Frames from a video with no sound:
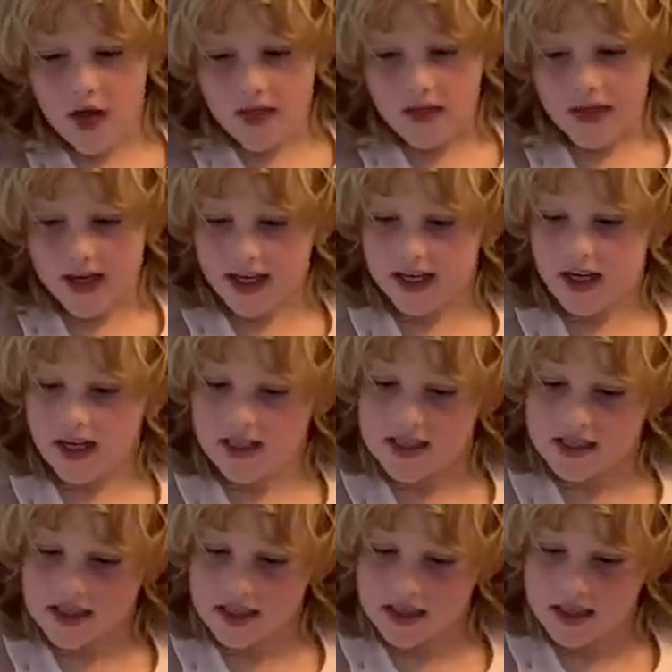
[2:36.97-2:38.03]
Then
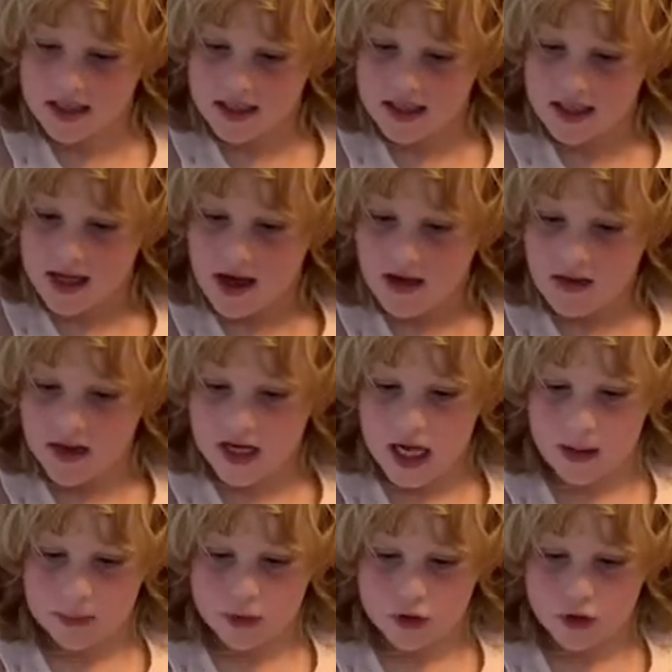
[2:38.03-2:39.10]
Custard the
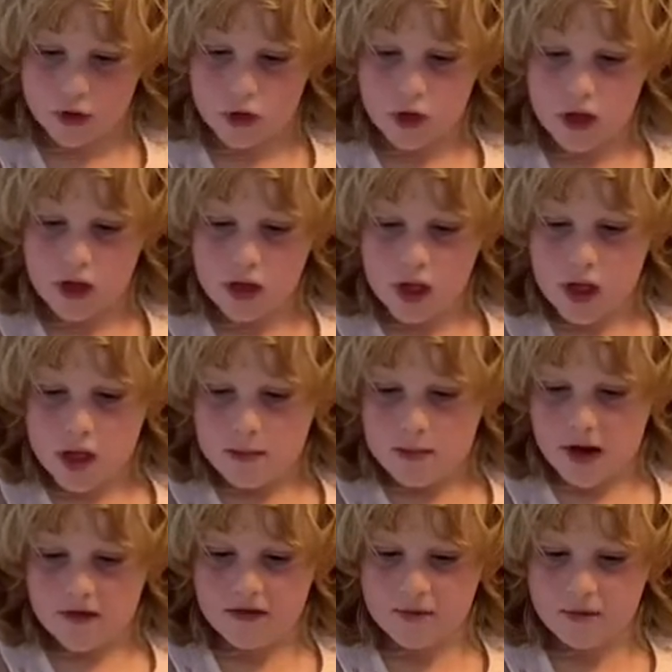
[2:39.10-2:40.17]
Labrador,
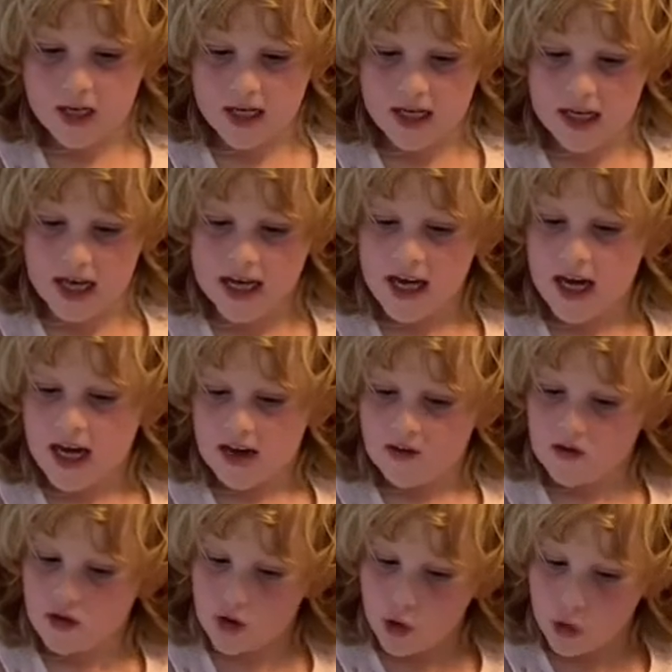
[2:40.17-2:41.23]
Muffin McClay,
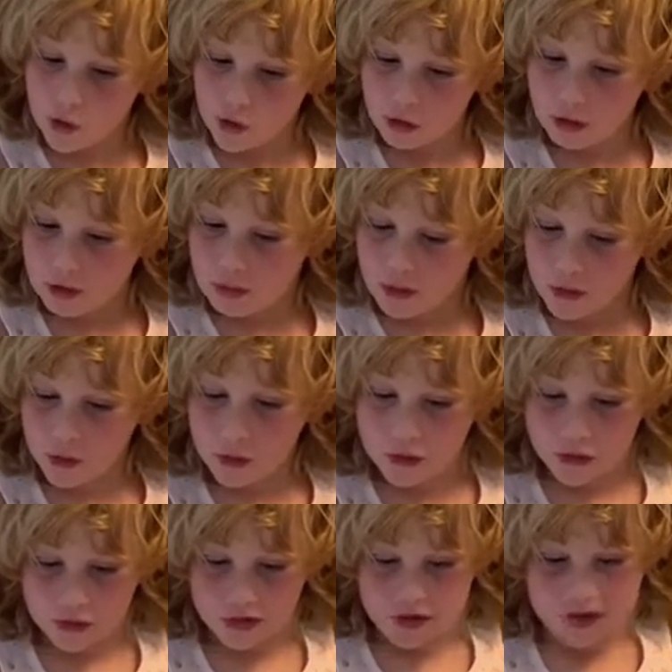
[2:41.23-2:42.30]
and Noodle the
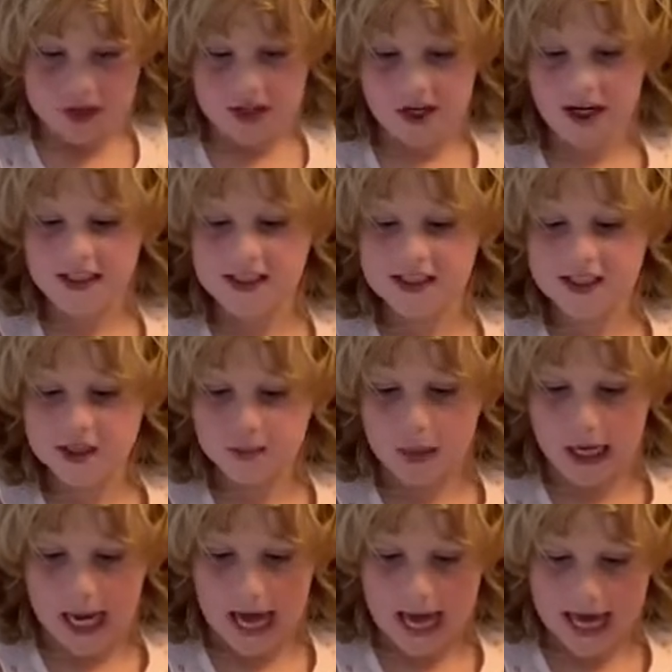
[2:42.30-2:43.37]
Poodle decided to
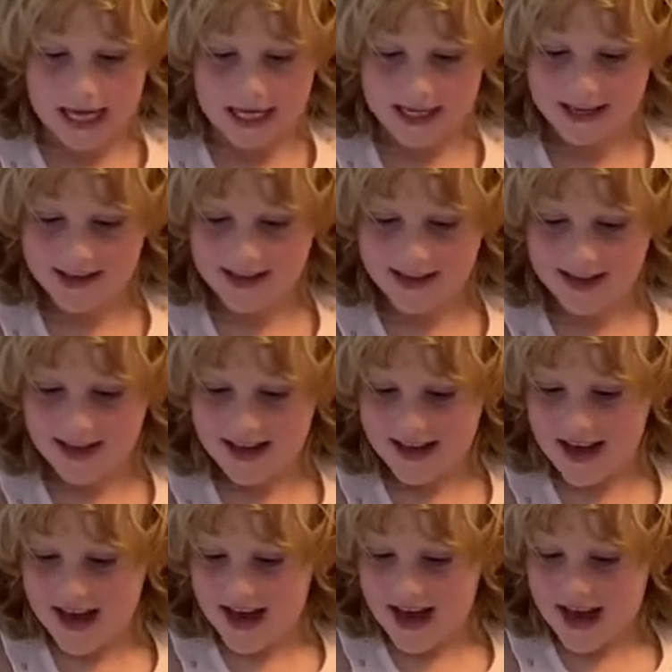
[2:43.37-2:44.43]
play.
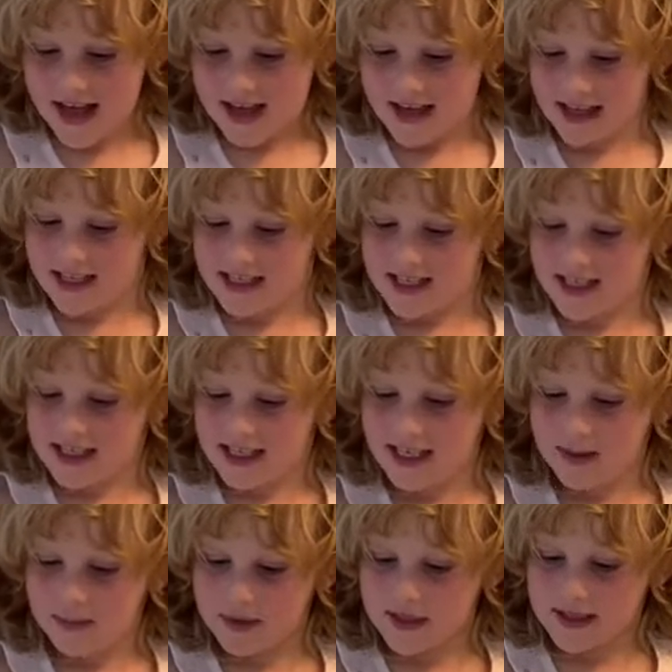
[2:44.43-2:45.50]
They
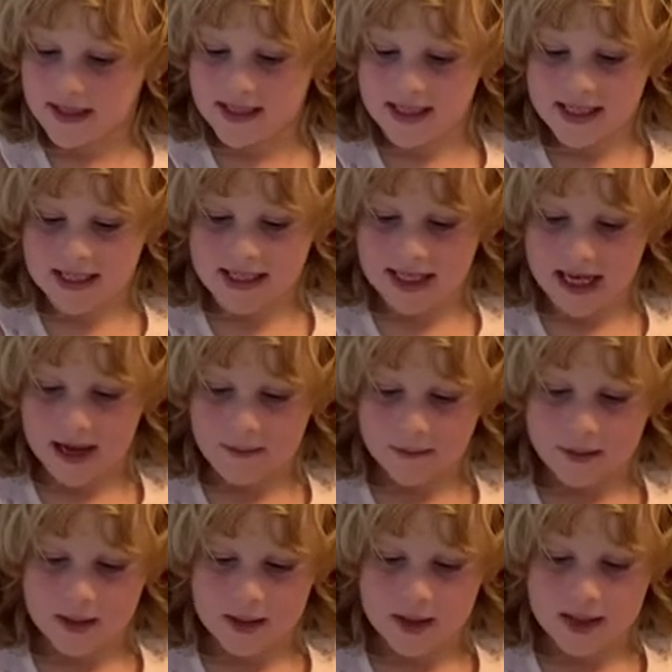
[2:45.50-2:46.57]
skipped and
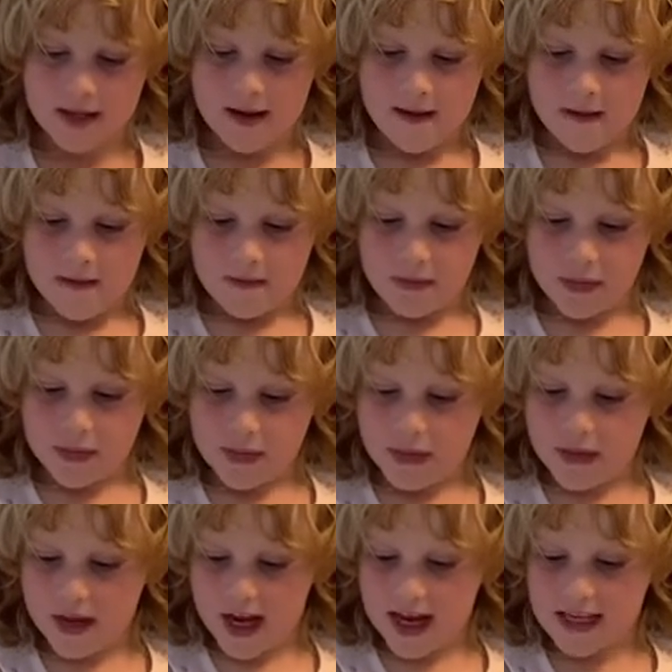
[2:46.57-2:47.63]
scampered,
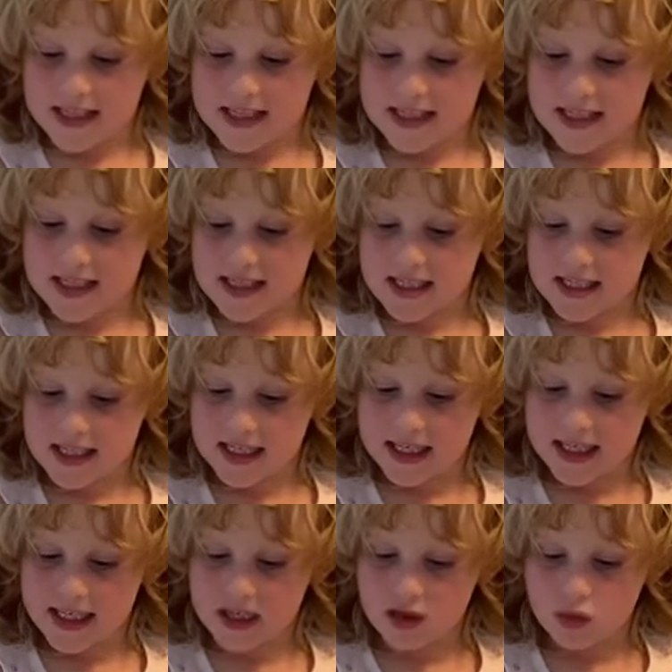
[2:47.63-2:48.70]
they
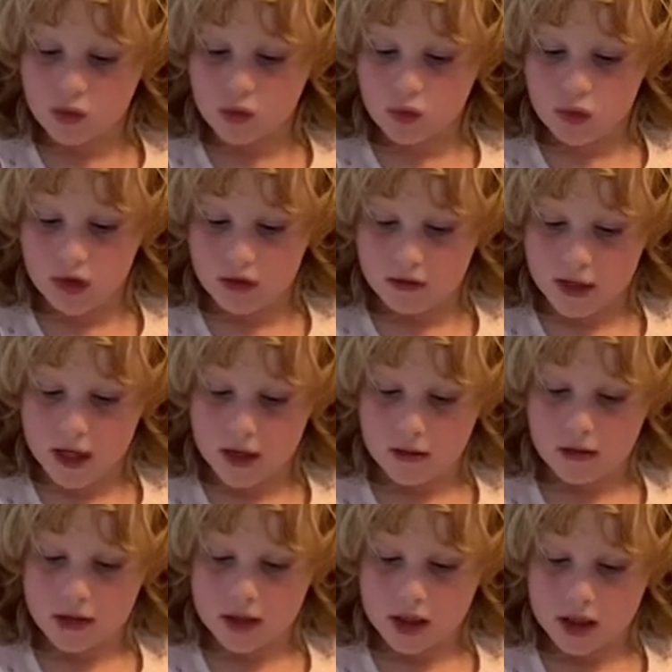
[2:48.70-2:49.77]
slid all
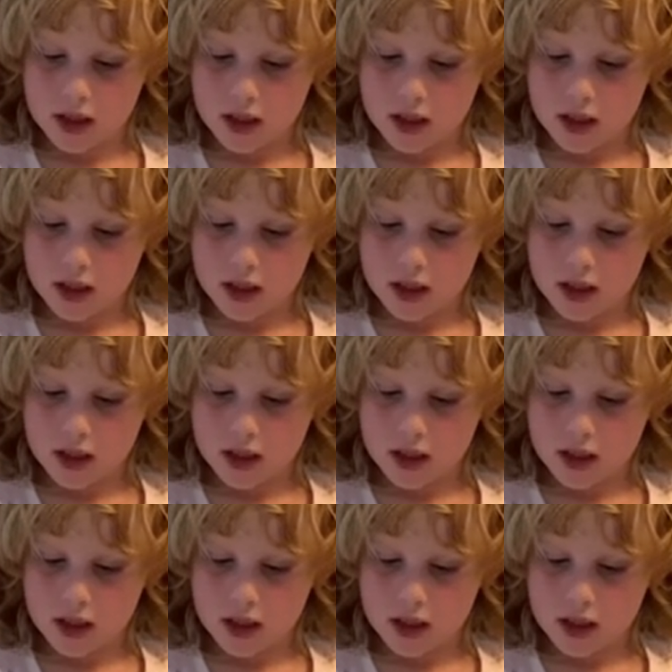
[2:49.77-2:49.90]
around,